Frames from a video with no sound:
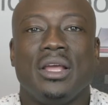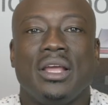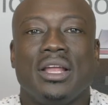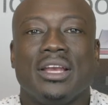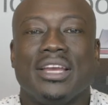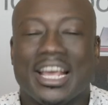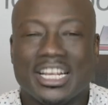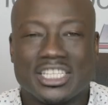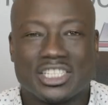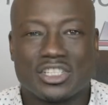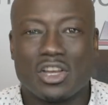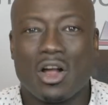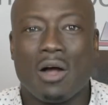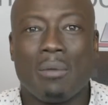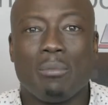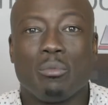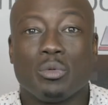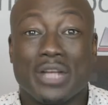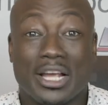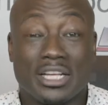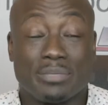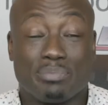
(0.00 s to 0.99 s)
there's
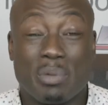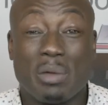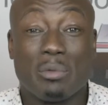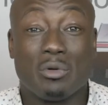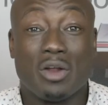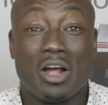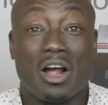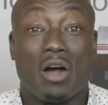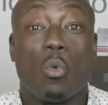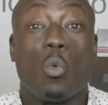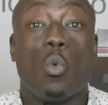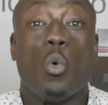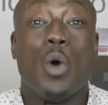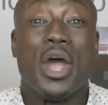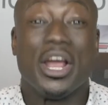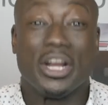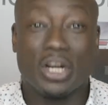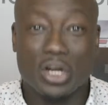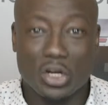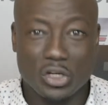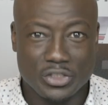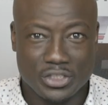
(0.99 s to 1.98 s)
people that are
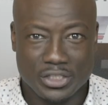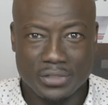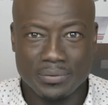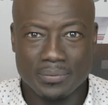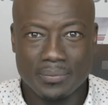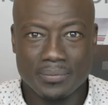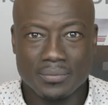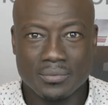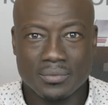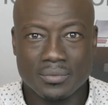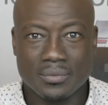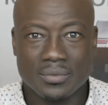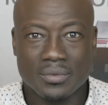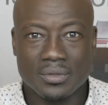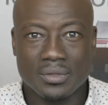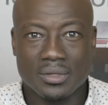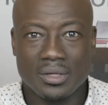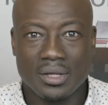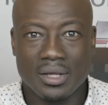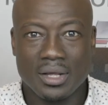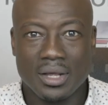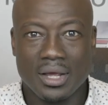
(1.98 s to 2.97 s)
winners
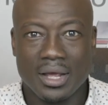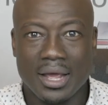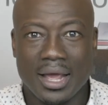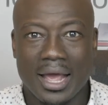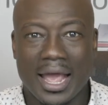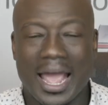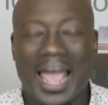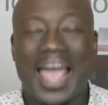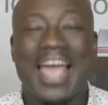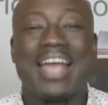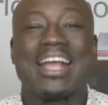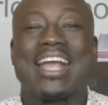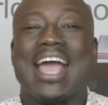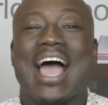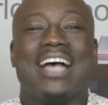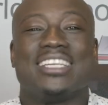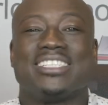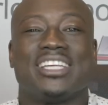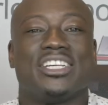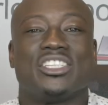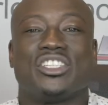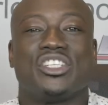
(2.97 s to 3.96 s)
and
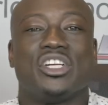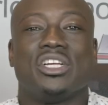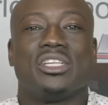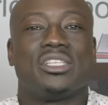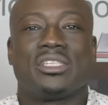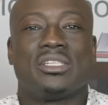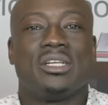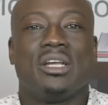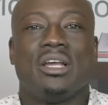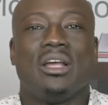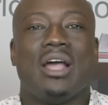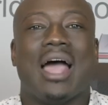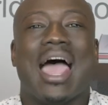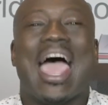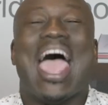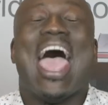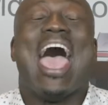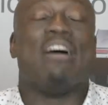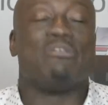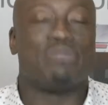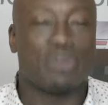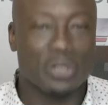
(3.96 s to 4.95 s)
guys that's just
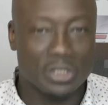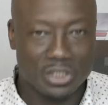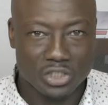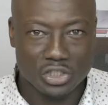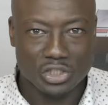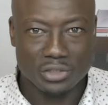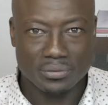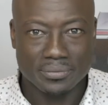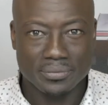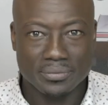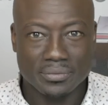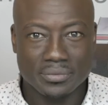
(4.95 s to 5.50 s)
average.